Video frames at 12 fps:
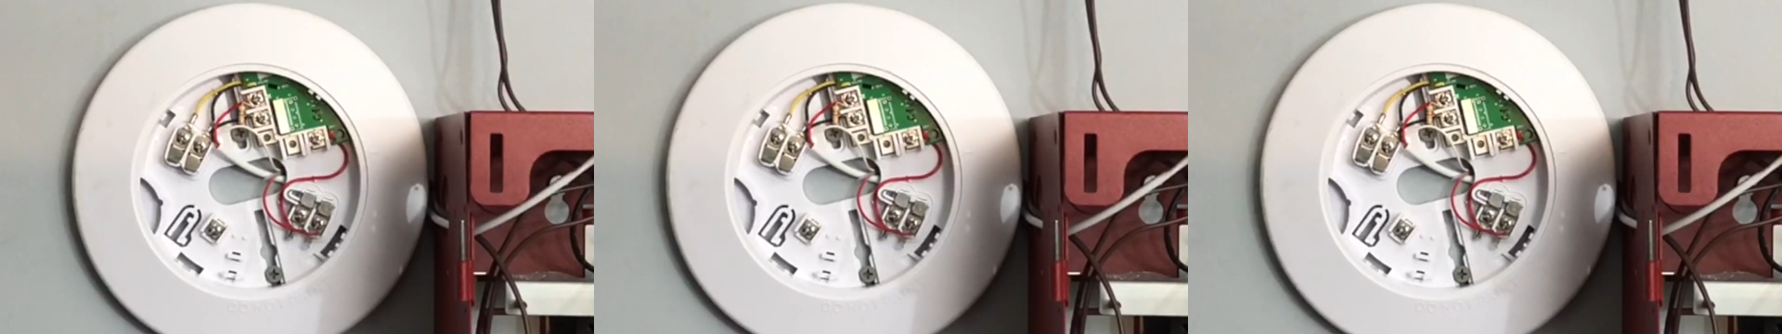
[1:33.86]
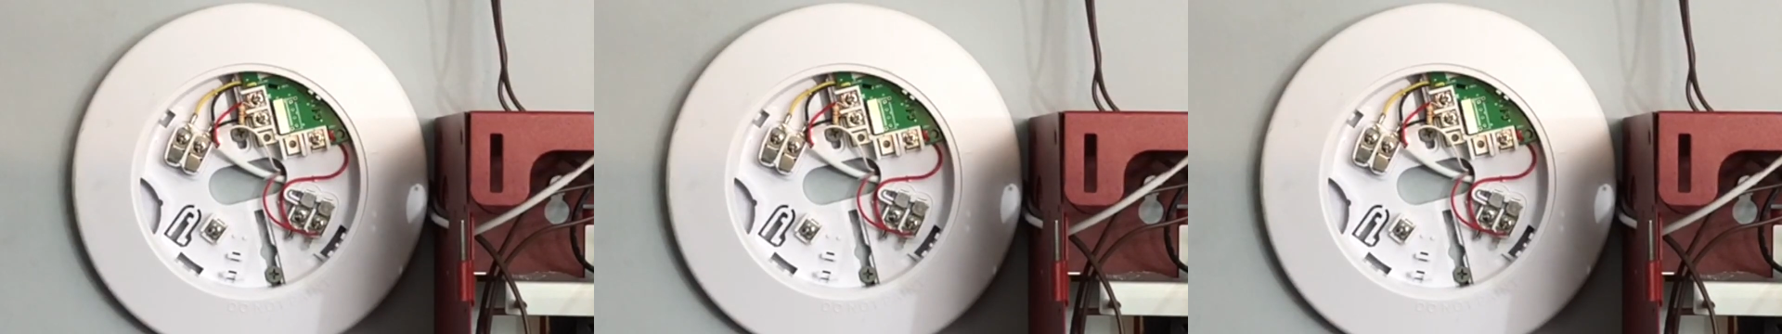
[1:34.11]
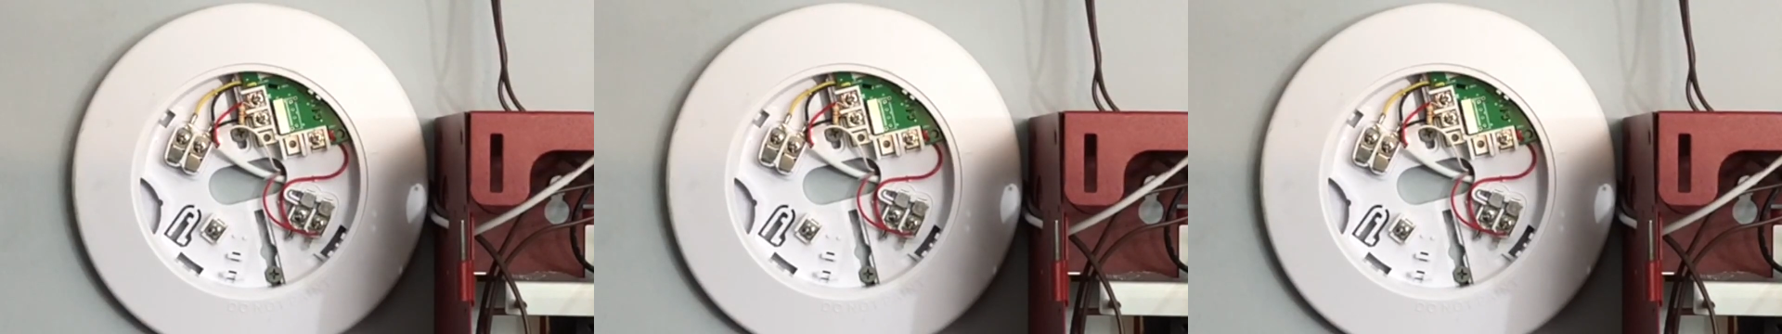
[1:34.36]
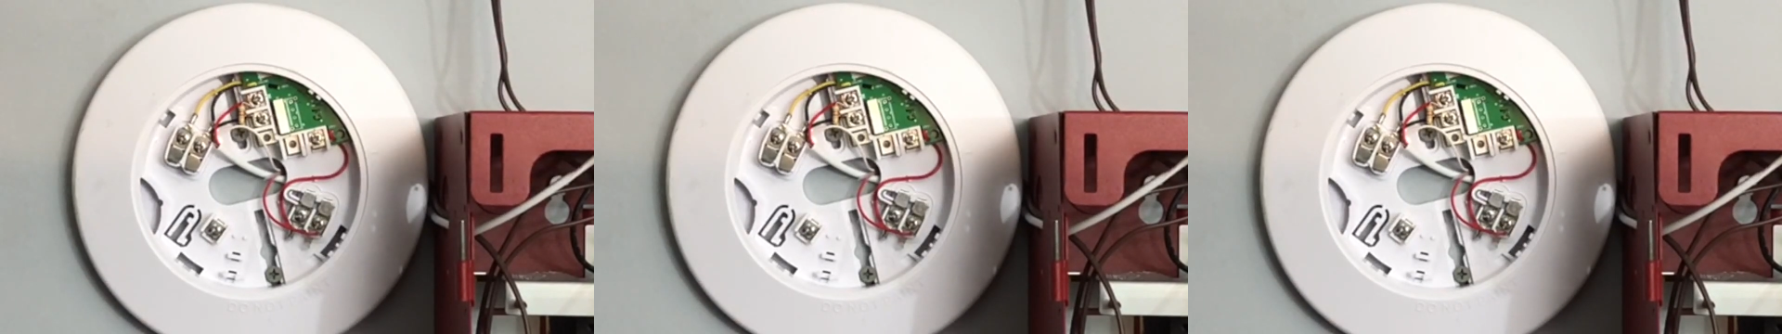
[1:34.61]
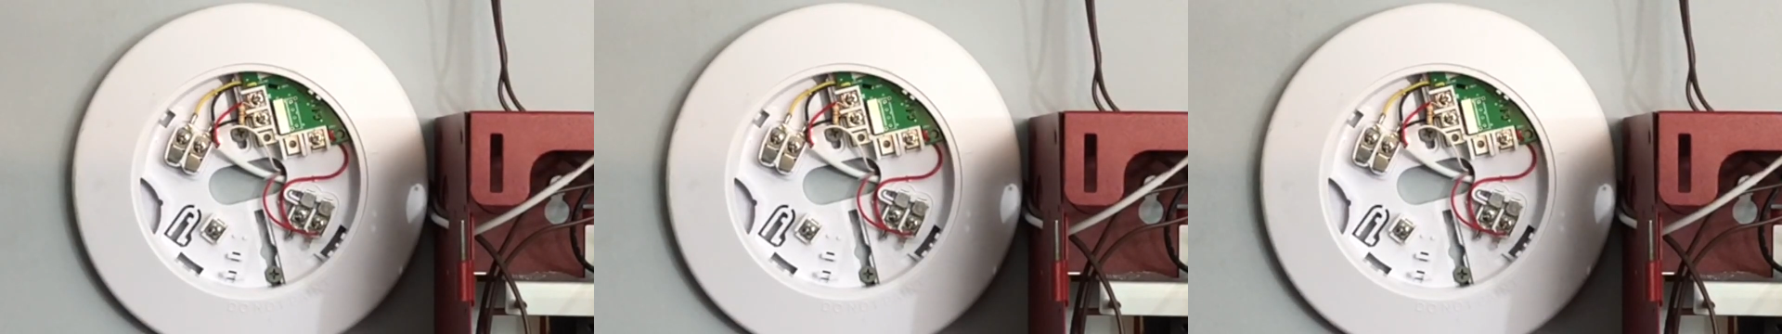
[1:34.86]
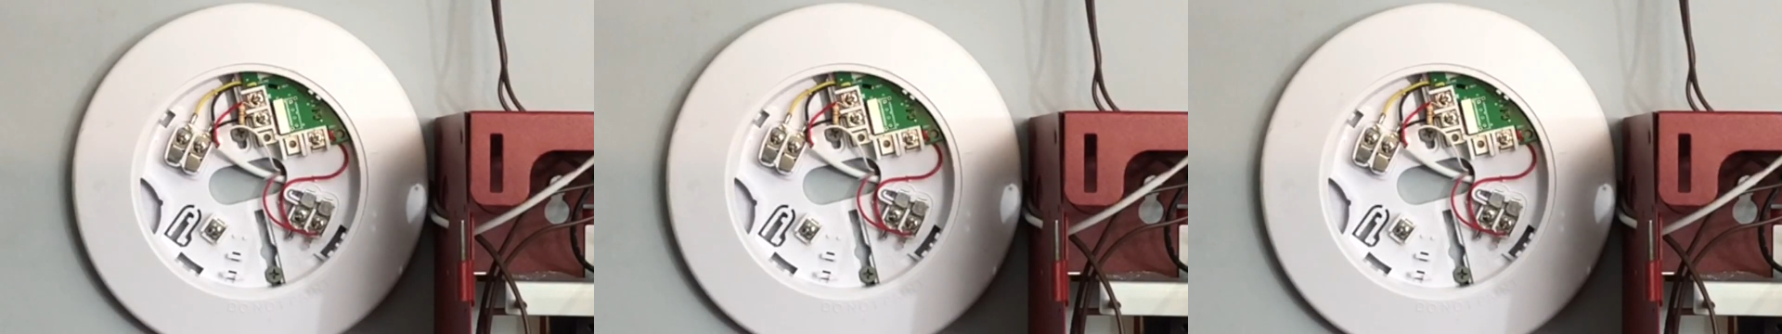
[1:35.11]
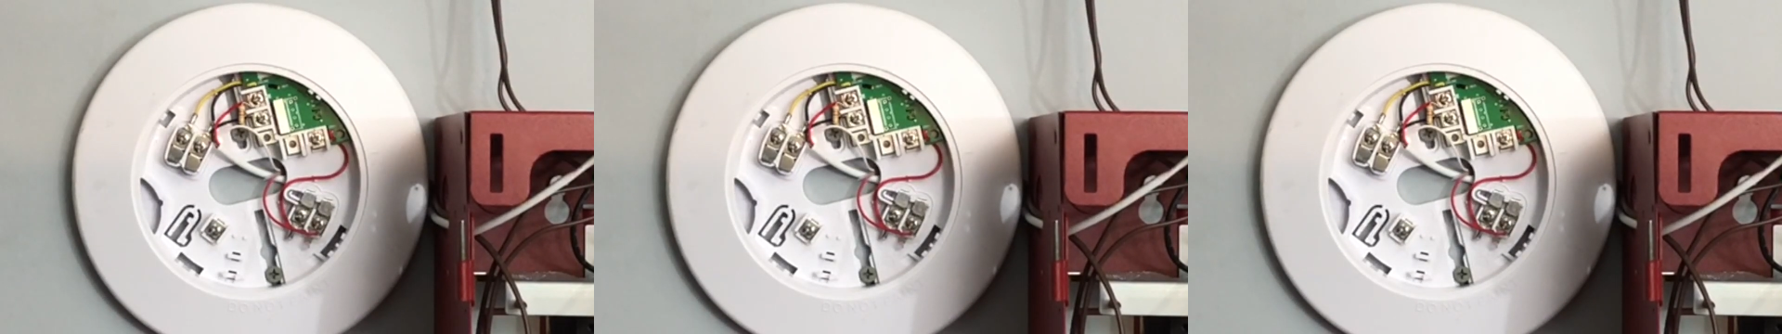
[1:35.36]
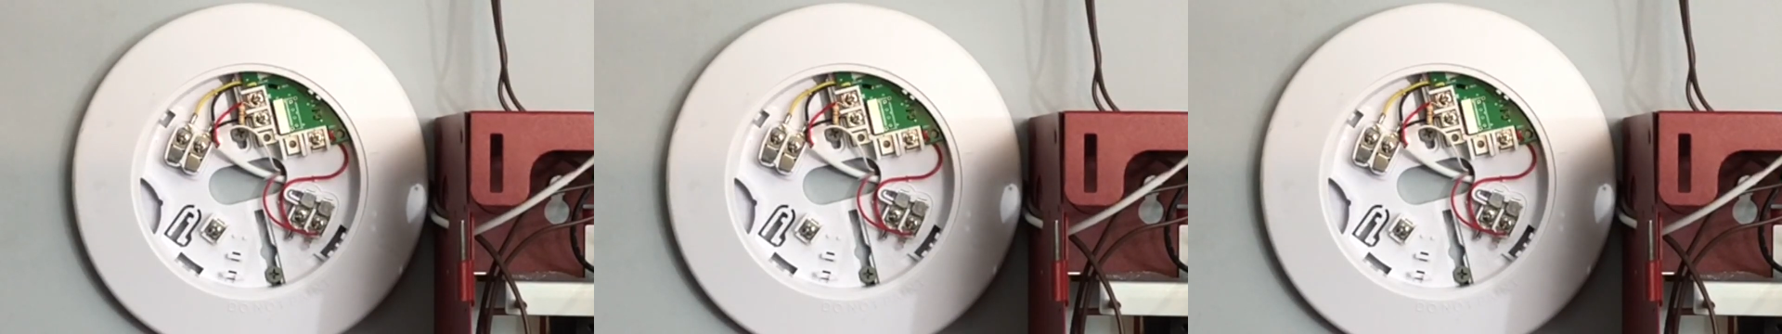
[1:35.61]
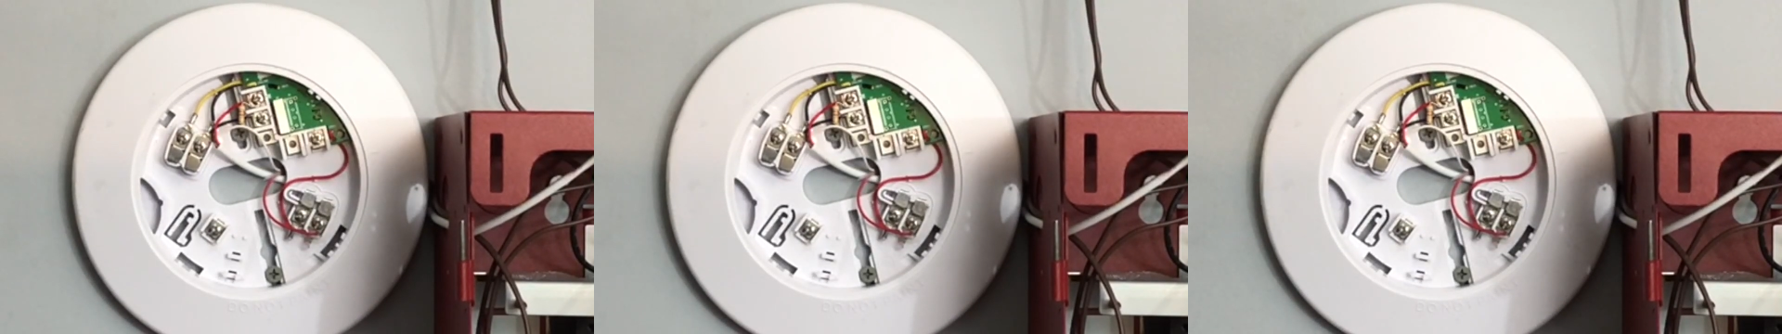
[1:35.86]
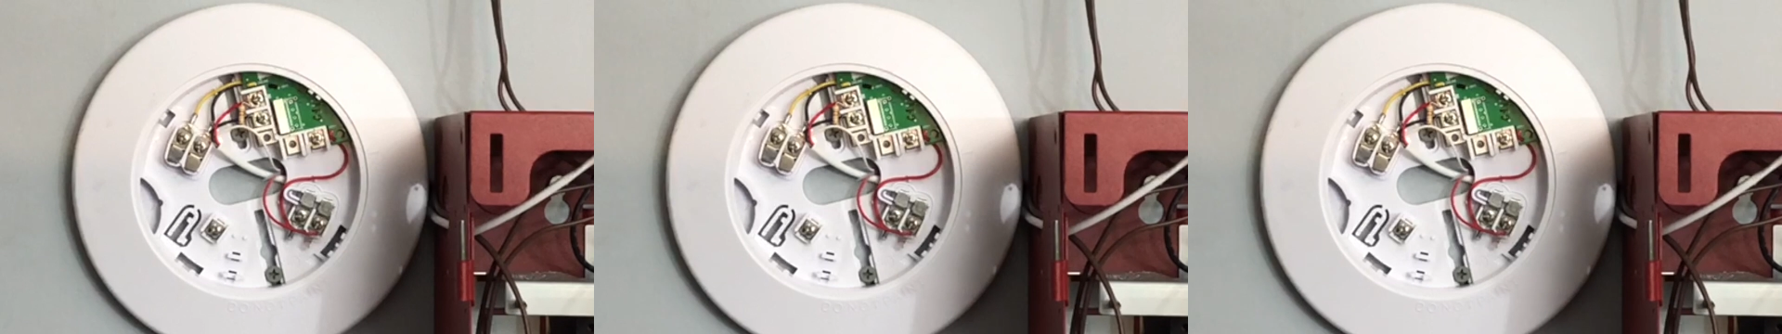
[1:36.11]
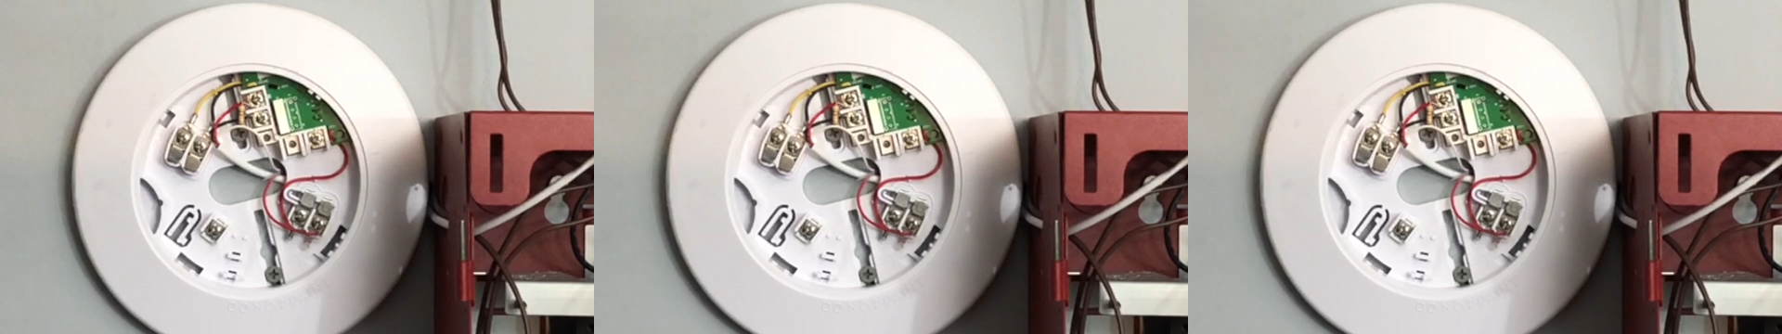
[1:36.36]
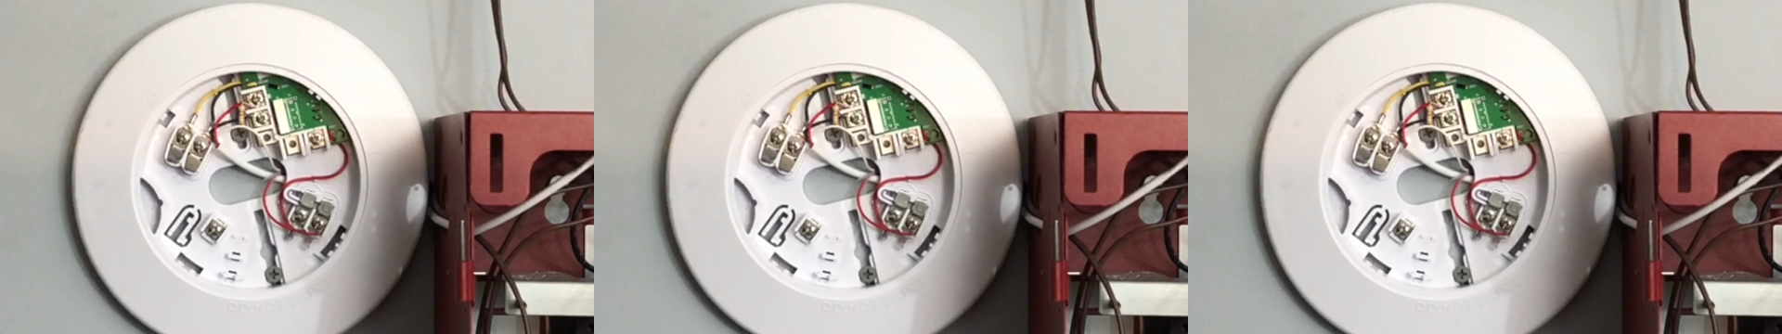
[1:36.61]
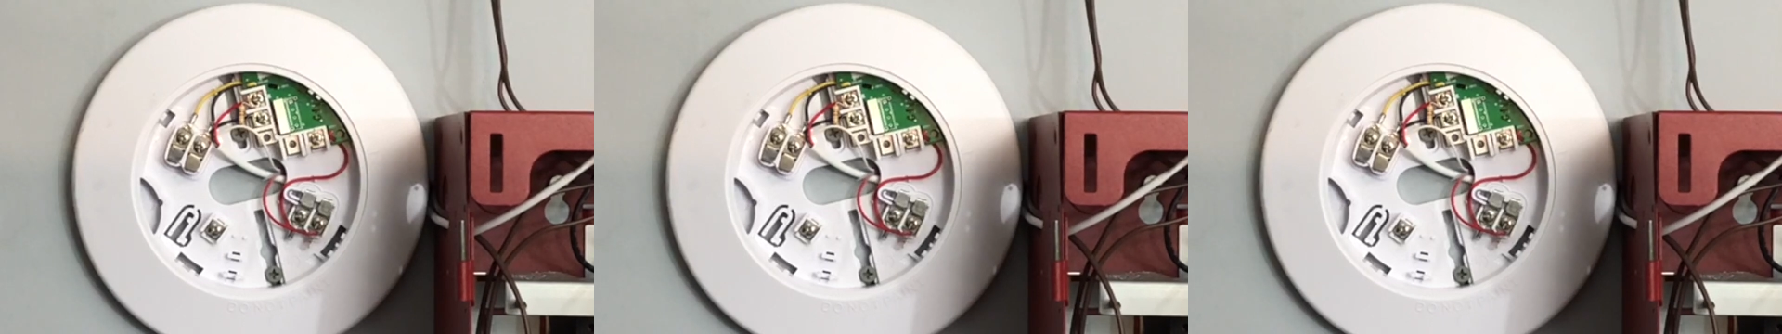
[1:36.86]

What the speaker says: (no speaker visible)